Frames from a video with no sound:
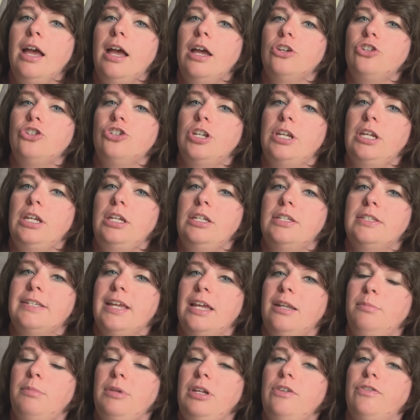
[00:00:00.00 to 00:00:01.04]
She
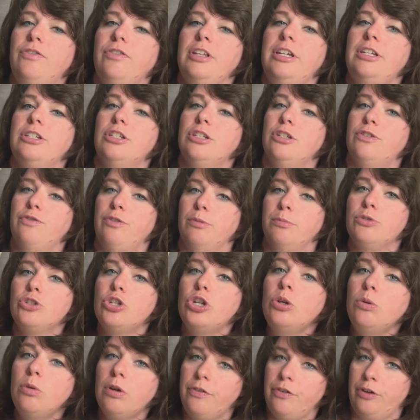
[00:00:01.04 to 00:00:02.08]
sent me fleeces from
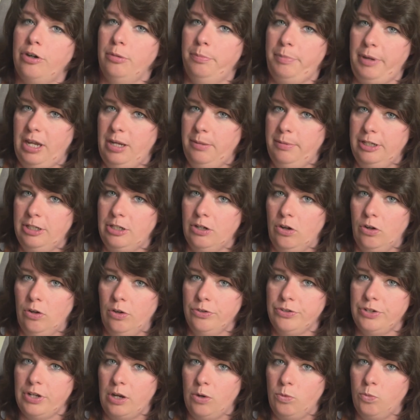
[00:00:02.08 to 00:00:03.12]
2 of her baby
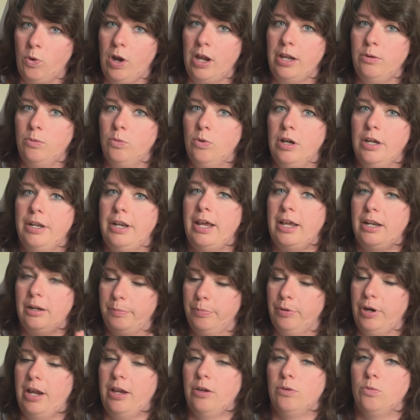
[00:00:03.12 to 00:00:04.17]
dolls, a white one and a
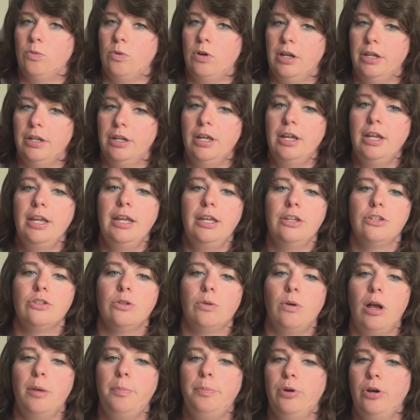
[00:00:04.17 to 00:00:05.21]
brown one. So
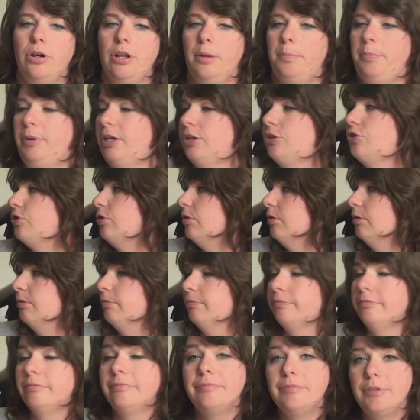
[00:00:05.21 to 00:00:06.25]
I'll put a picture
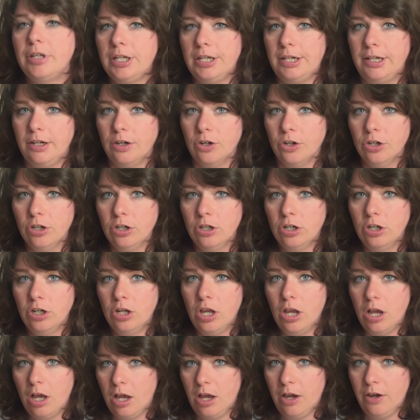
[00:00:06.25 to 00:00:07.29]
here
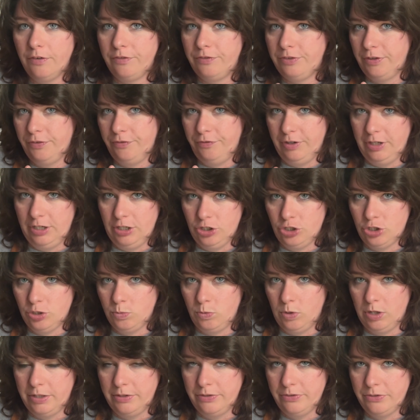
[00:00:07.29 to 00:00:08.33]
of the finished
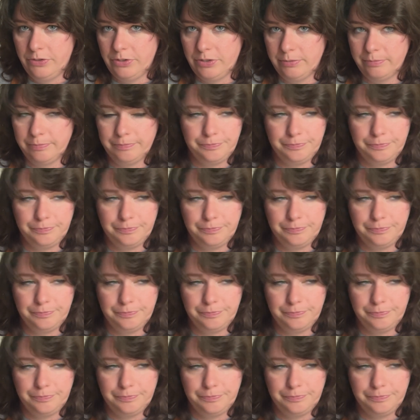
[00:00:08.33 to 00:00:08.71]
ones.